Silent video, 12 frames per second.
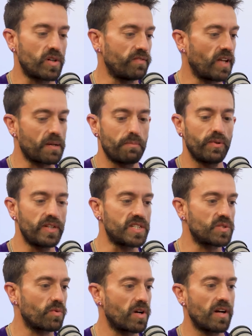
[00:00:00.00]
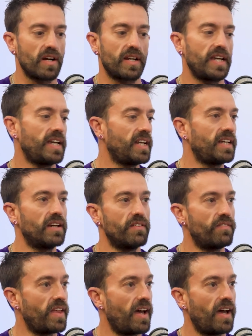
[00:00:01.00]
of like police work, any
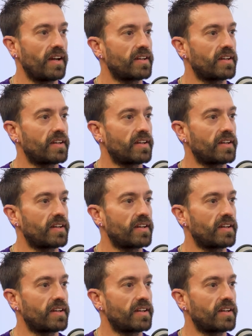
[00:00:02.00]
of that?